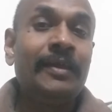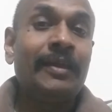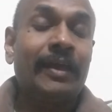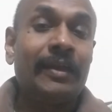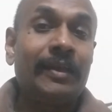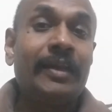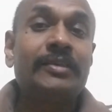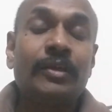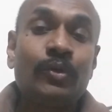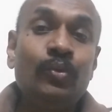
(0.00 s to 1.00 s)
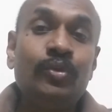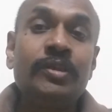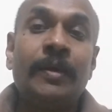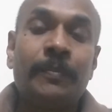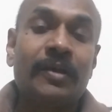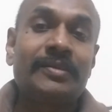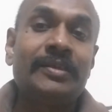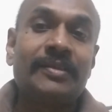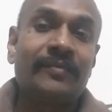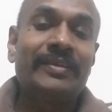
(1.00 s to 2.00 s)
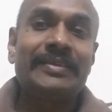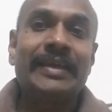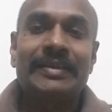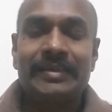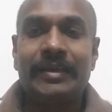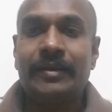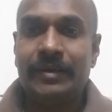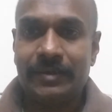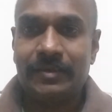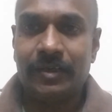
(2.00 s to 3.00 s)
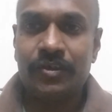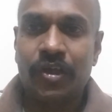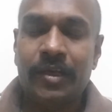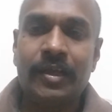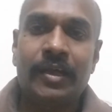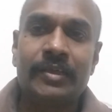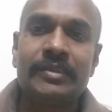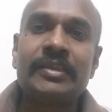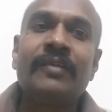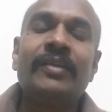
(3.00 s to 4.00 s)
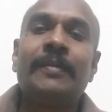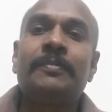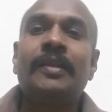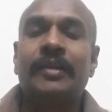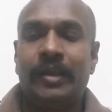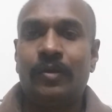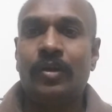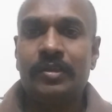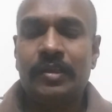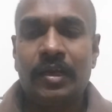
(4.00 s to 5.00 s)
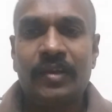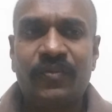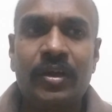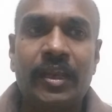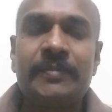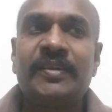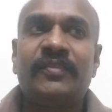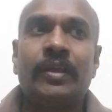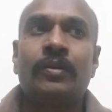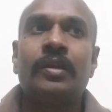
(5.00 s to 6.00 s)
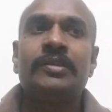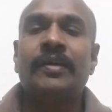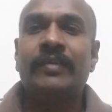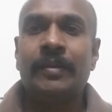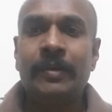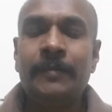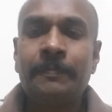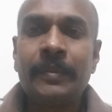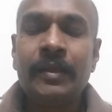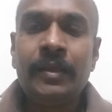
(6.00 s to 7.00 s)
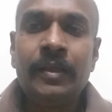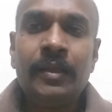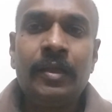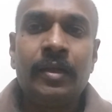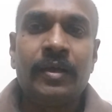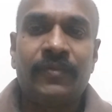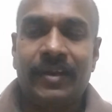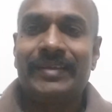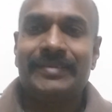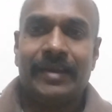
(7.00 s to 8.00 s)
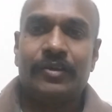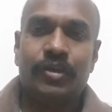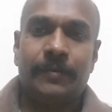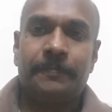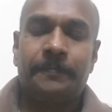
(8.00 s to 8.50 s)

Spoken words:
contains a huge deposits of these gas hydrates, and China has developed the technology. There are different types of technology available for extraction.